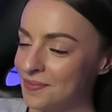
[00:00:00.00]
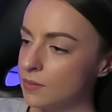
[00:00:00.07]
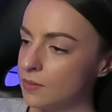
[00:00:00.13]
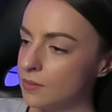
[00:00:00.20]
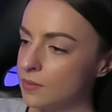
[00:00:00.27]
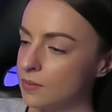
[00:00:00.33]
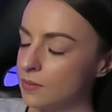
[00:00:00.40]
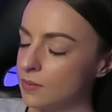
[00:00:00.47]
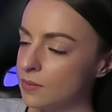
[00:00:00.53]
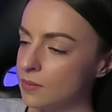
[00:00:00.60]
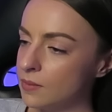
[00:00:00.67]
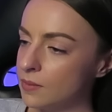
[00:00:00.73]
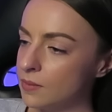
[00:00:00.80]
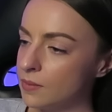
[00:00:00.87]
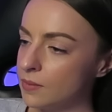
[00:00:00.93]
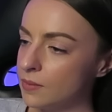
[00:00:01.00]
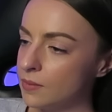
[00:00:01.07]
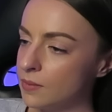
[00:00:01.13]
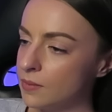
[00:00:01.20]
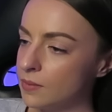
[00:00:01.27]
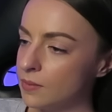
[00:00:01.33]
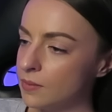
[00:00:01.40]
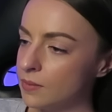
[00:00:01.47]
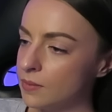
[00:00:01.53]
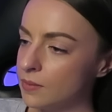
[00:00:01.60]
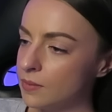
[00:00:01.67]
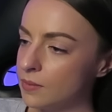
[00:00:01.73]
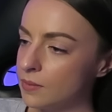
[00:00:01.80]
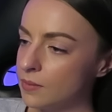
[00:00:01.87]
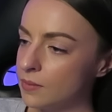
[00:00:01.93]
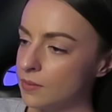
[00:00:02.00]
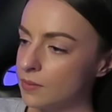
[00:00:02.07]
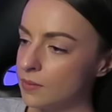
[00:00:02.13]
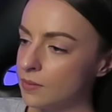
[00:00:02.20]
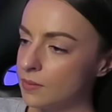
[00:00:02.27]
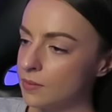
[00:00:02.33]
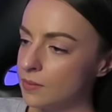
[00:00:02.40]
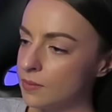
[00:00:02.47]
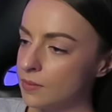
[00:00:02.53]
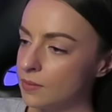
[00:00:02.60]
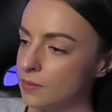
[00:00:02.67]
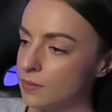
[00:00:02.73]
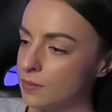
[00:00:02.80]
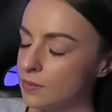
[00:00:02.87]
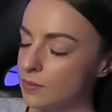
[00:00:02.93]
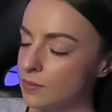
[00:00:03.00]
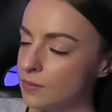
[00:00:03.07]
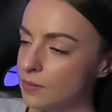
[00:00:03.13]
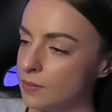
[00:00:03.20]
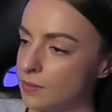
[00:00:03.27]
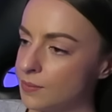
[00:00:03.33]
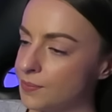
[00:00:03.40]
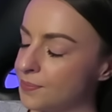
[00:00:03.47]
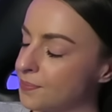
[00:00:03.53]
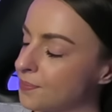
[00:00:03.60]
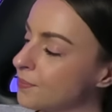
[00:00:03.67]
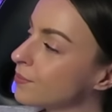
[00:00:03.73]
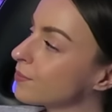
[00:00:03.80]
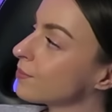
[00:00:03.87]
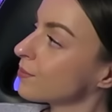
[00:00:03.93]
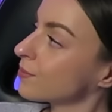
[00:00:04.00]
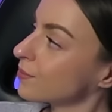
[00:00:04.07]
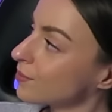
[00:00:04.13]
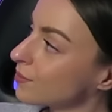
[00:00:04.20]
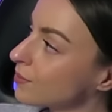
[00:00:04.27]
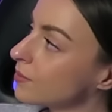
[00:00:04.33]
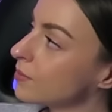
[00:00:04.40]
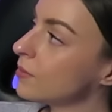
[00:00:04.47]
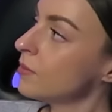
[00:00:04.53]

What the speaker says: This person isn't speaking.